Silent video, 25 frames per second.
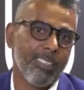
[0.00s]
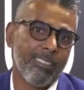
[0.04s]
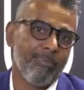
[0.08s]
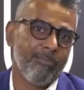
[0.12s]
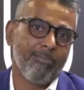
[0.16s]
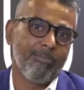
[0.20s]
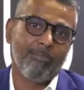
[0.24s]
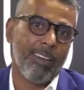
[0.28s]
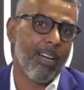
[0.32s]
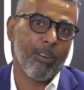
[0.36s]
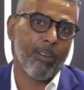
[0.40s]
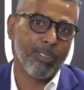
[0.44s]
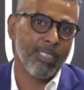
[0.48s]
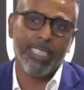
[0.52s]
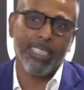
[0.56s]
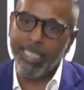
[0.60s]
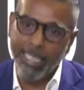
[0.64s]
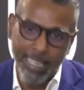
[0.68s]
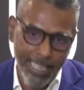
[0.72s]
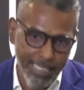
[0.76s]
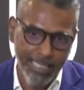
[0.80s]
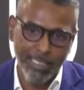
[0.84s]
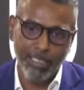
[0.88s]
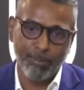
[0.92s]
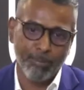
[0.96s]
I was
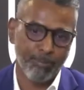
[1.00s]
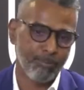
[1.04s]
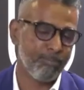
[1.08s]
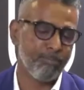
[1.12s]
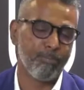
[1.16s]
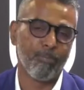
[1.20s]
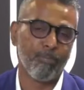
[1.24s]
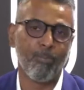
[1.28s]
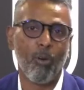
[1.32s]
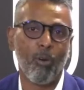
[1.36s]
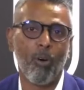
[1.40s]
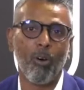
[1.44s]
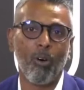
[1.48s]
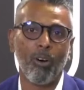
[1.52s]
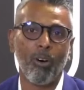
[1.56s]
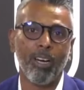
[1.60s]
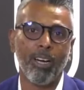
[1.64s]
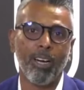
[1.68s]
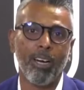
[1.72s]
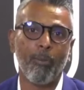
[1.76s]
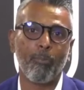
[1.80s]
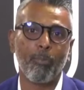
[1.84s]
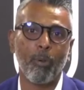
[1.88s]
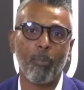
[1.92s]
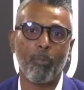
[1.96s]
thinking it's more
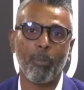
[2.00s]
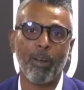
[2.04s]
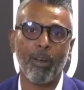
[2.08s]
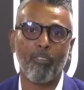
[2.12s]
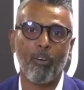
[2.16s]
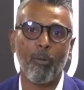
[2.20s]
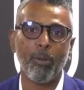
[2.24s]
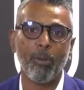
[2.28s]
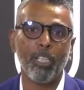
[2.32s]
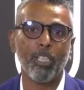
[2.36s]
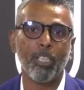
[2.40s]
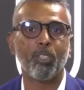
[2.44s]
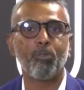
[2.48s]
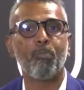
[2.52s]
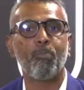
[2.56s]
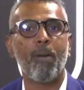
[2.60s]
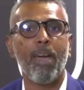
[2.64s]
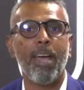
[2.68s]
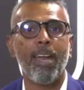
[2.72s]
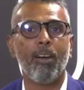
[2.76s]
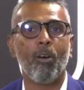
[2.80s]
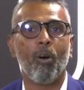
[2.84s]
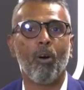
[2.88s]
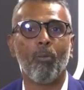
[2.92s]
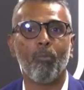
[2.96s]
appropriate for me to
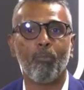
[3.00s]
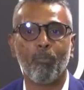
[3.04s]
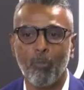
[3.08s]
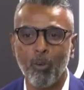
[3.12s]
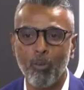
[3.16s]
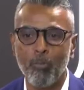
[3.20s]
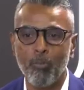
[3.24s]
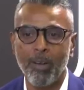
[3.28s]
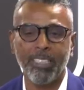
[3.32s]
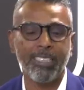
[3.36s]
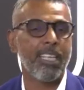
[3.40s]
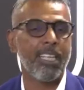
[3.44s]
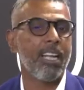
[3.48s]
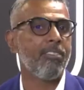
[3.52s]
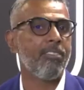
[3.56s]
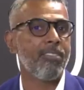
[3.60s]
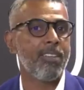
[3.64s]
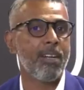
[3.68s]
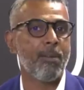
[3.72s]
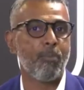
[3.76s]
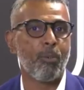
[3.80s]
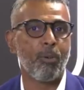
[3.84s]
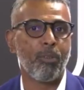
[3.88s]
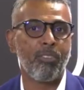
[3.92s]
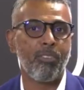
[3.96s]
spend or put myself in a
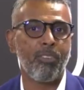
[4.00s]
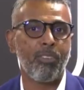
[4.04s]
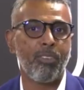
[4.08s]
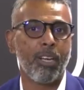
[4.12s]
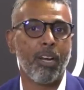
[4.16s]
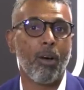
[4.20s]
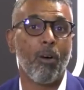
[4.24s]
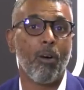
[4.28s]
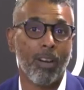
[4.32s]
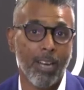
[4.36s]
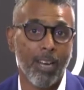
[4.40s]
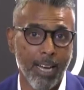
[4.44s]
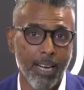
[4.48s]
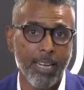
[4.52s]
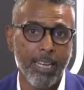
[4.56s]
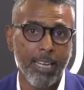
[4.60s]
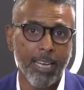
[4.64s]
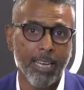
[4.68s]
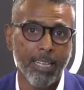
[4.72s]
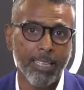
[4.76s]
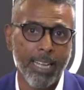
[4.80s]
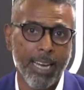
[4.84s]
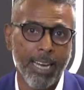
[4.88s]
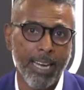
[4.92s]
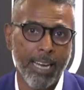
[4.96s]
position or a career
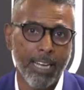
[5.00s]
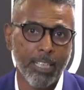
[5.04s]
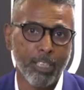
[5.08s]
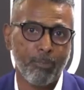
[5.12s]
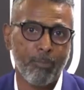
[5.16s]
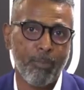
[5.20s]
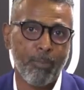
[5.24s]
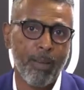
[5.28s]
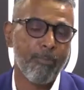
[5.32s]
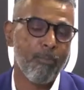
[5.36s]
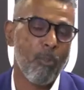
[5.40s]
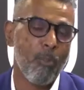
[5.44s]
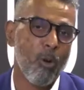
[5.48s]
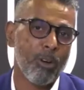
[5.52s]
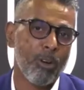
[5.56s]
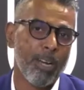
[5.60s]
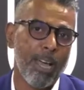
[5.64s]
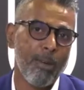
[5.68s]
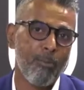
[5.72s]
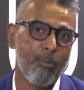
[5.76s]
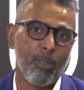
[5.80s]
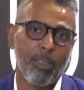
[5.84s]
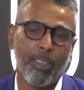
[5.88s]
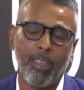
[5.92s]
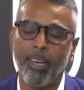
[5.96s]
that I can spend more
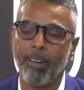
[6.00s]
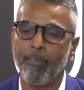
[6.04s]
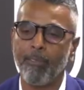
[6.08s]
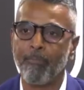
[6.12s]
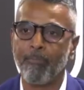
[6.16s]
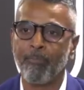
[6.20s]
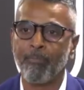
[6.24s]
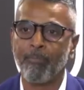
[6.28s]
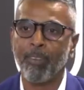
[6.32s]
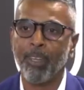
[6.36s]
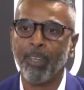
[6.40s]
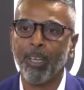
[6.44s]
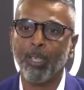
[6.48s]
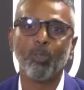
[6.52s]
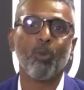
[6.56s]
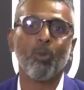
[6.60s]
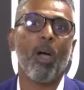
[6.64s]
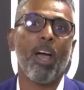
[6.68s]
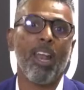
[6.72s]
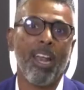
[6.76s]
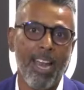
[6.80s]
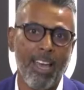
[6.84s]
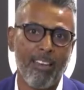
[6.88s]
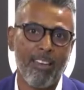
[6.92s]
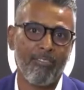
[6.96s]
time with her. So I
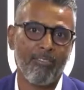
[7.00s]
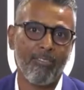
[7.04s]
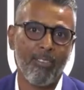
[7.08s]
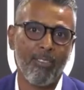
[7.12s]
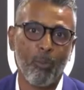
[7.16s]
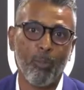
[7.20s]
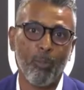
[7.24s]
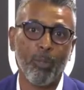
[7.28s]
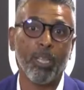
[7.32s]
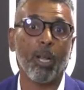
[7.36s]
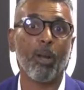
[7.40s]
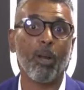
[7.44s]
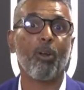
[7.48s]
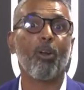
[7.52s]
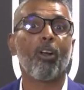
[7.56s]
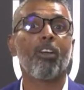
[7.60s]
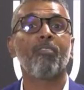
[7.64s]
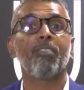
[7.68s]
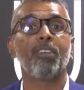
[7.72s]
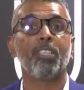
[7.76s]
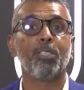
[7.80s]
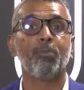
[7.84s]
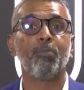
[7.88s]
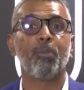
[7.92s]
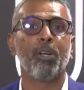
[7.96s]
left with a lot of
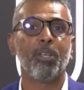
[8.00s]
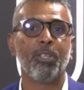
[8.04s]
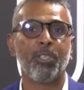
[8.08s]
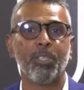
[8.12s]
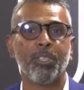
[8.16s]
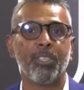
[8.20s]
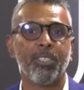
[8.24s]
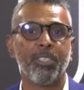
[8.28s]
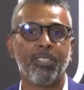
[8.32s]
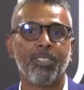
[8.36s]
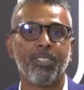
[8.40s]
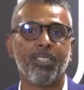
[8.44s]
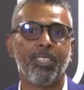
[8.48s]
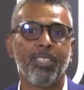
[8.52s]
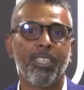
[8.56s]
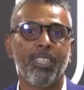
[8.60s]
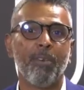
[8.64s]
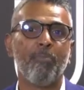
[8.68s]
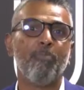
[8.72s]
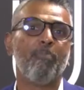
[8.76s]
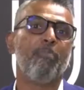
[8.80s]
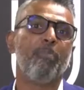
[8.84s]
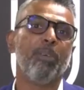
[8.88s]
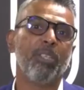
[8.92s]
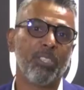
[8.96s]
aspirations,
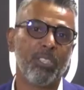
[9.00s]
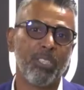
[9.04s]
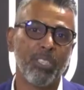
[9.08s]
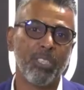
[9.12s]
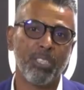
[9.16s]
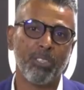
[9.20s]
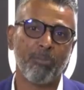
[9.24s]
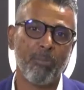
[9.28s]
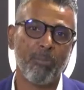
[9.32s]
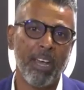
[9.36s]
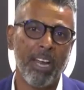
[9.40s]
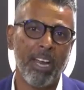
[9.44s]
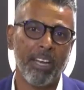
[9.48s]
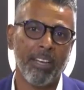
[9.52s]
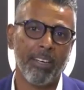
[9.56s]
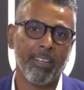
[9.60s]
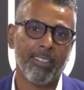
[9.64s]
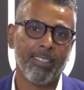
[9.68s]
businessman,